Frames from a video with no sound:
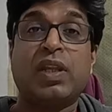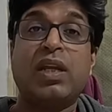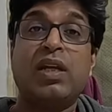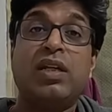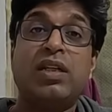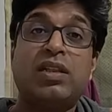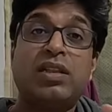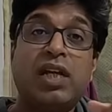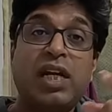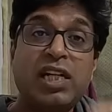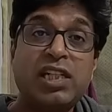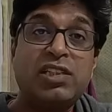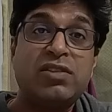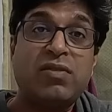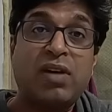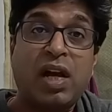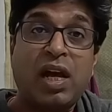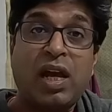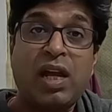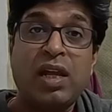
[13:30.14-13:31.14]
That's
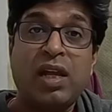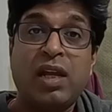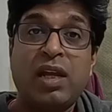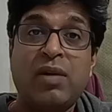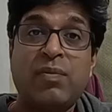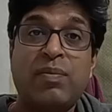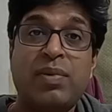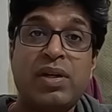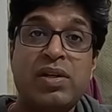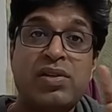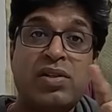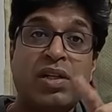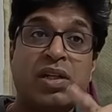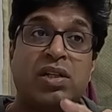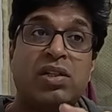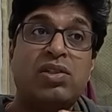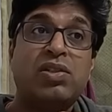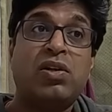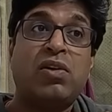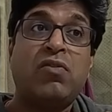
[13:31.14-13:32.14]
why in
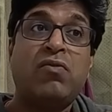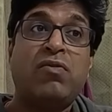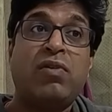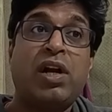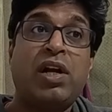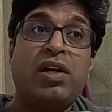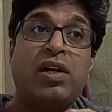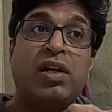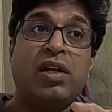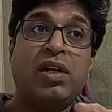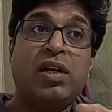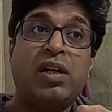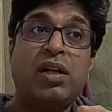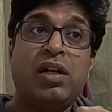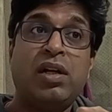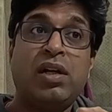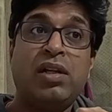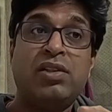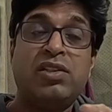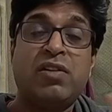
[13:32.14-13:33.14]
patients of adrenal
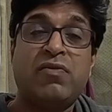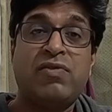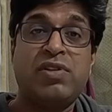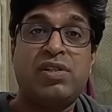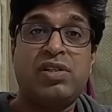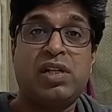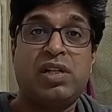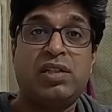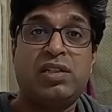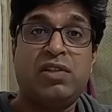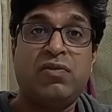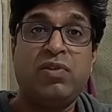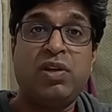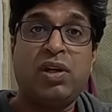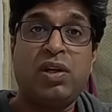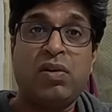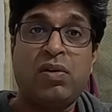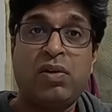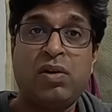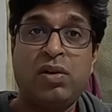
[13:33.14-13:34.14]
insufficiency, we
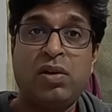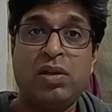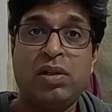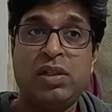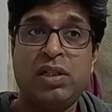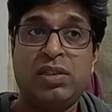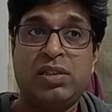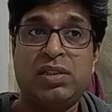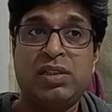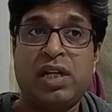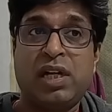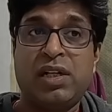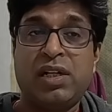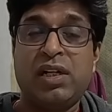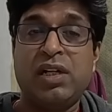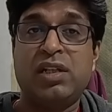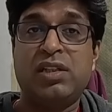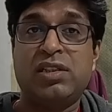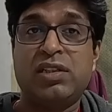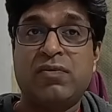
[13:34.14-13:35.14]
call this is
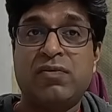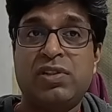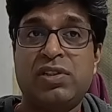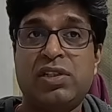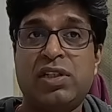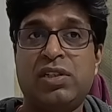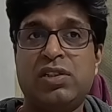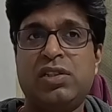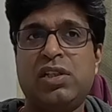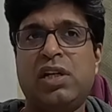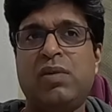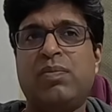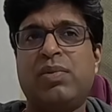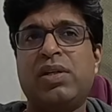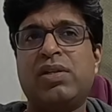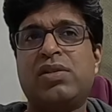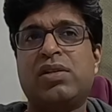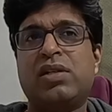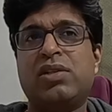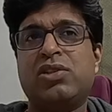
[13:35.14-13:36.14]
adrenal insufficiency, and
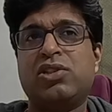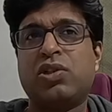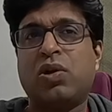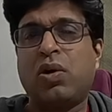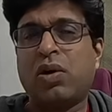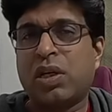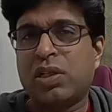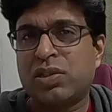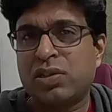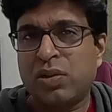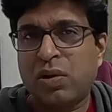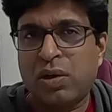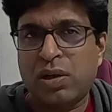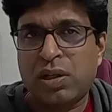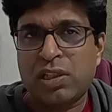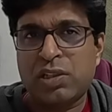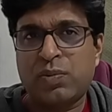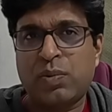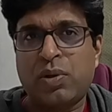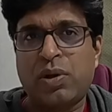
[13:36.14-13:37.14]
patient shock is not
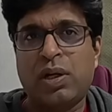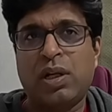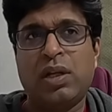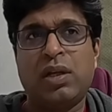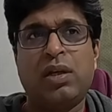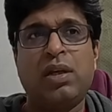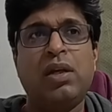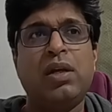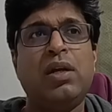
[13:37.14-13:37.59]
responding.